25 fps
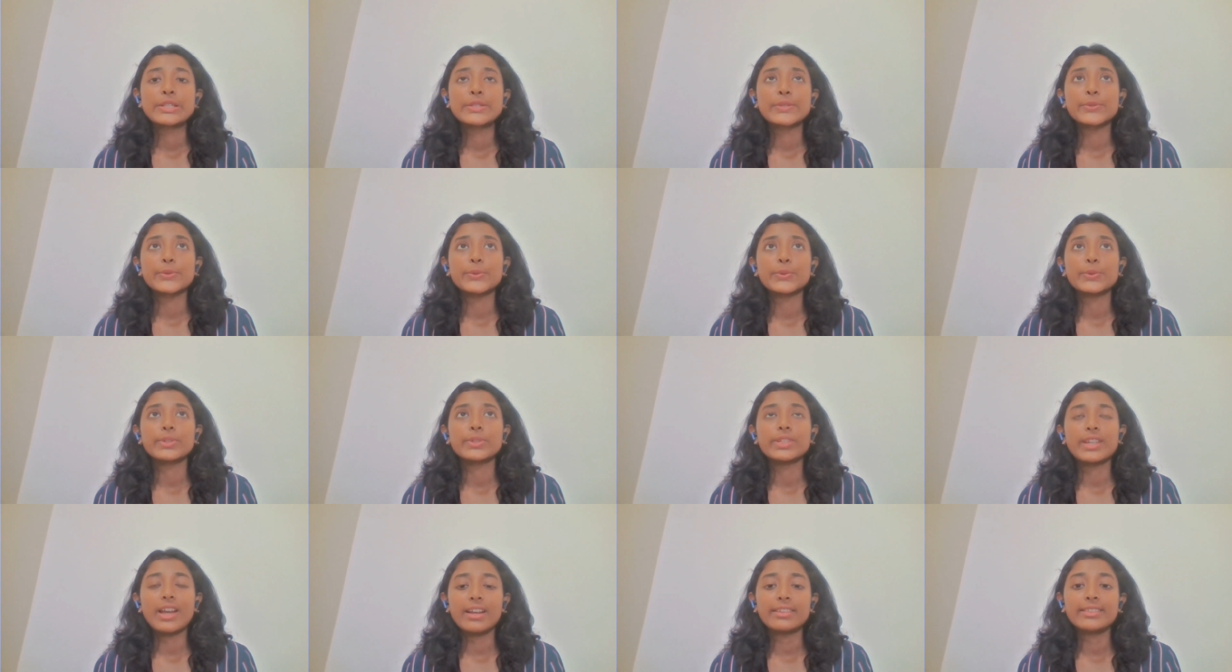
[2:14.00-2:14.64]

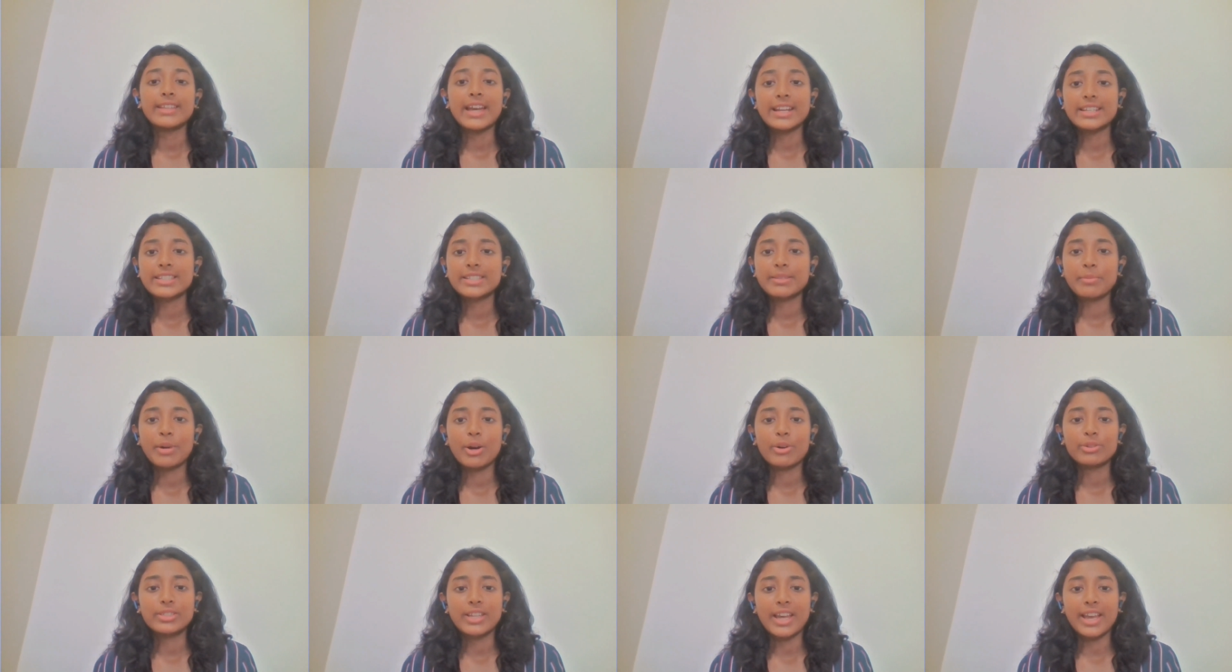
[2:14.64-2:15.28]
So yeah, that's
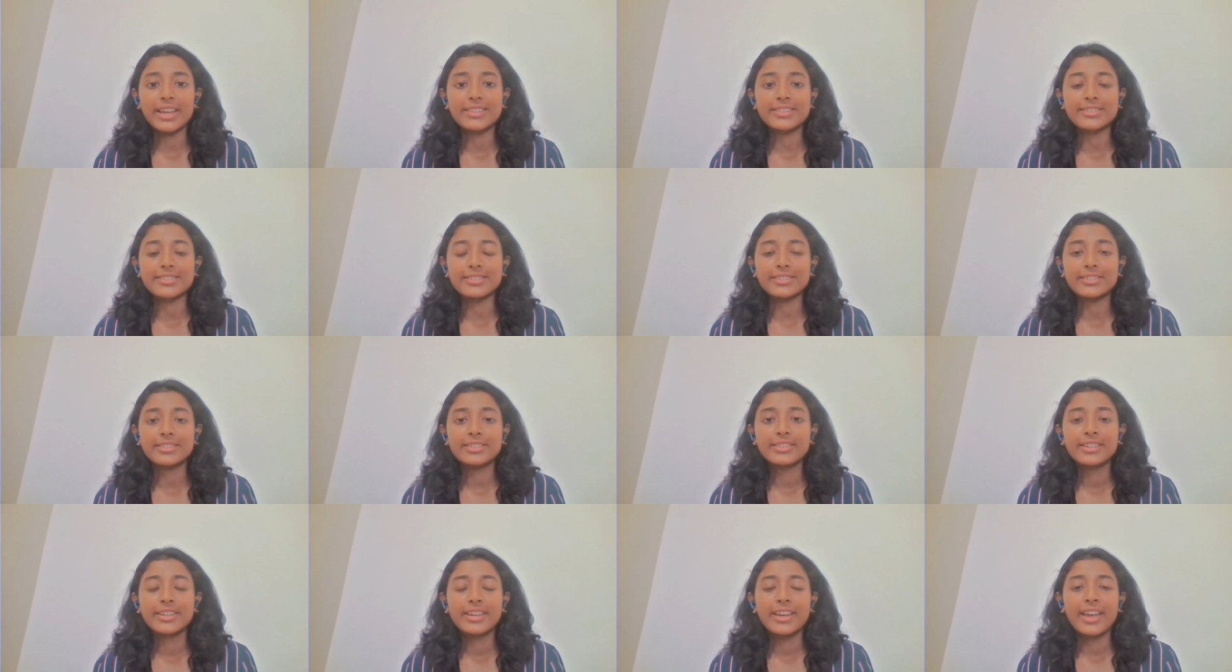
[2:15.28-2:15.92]
about IISER,
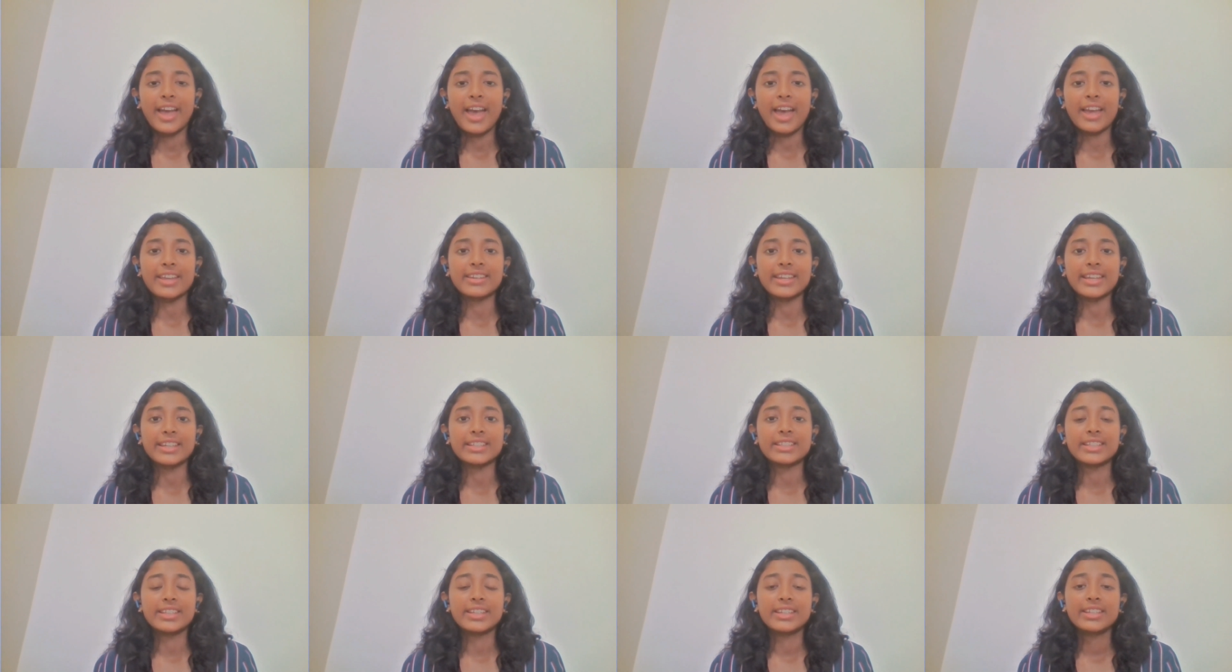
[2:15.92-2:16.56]
and
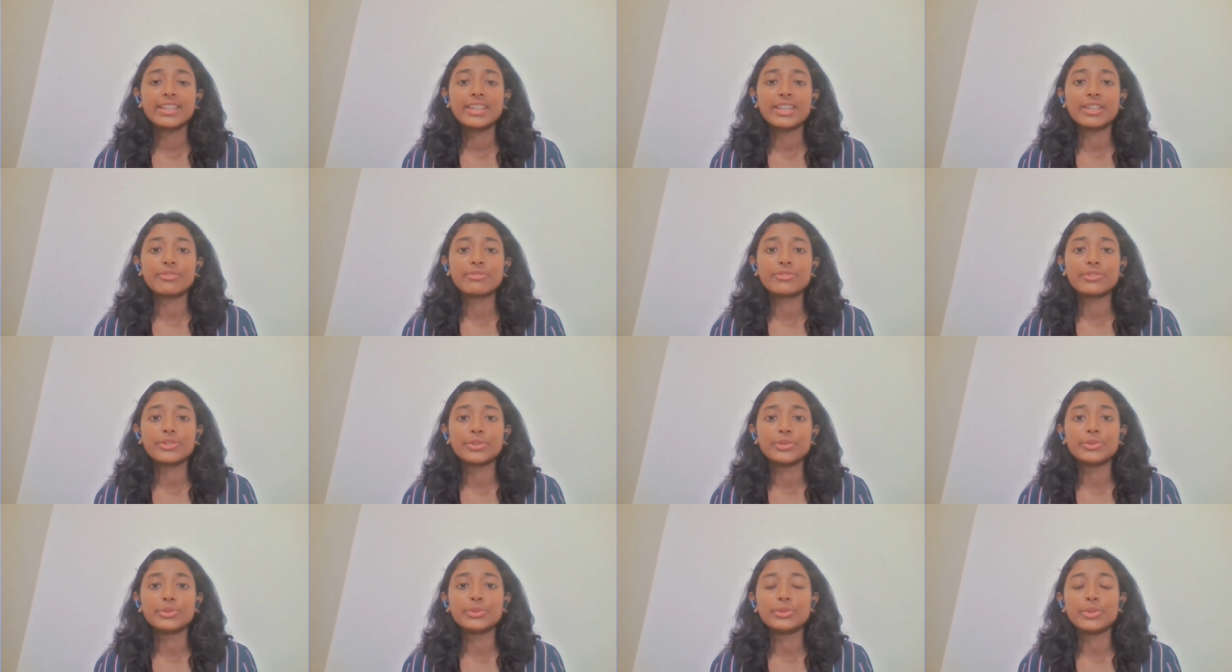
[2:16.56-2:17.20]
I think if
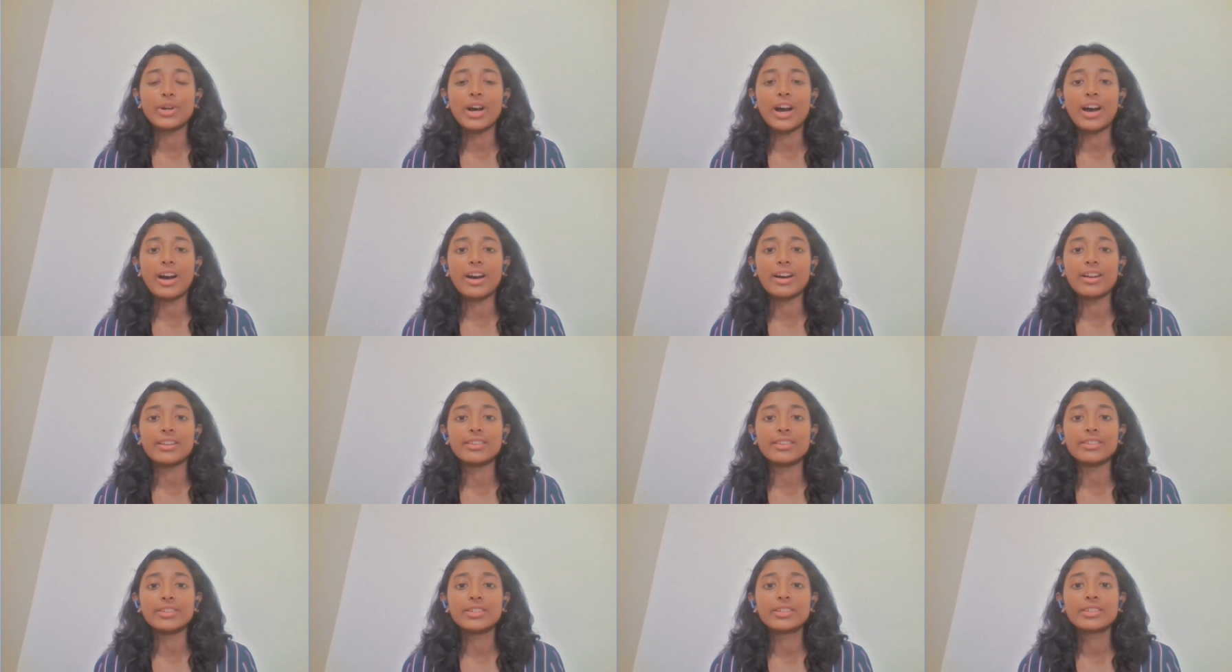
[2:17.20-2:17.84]
you
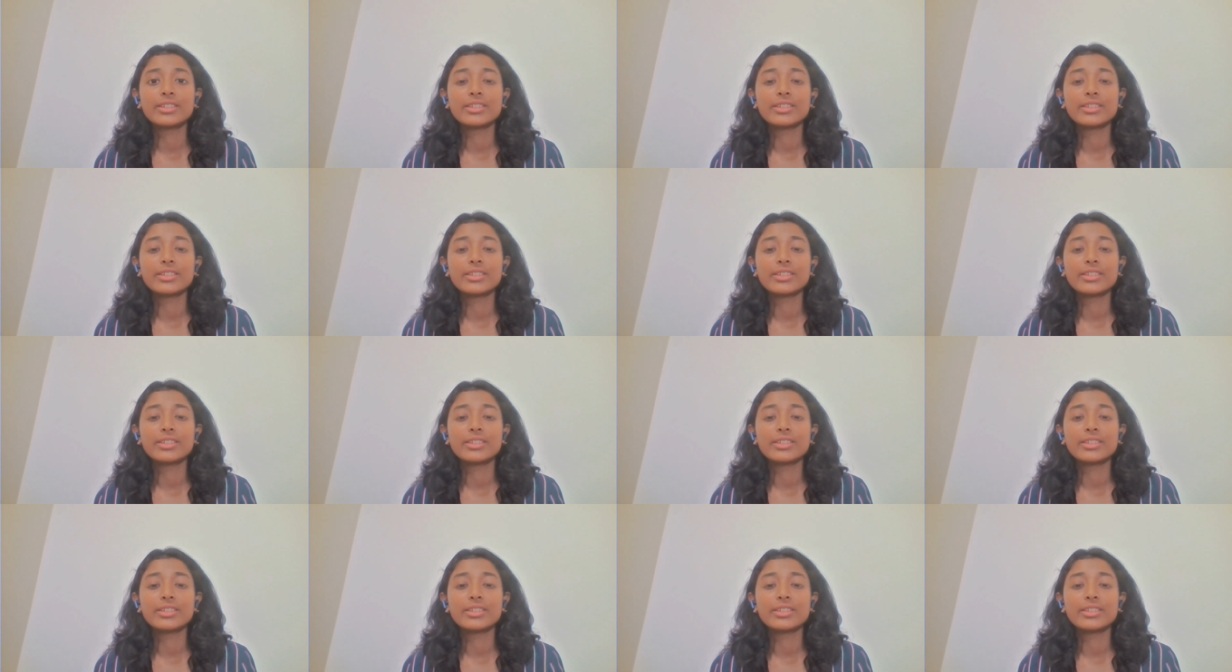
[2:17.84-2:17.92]
are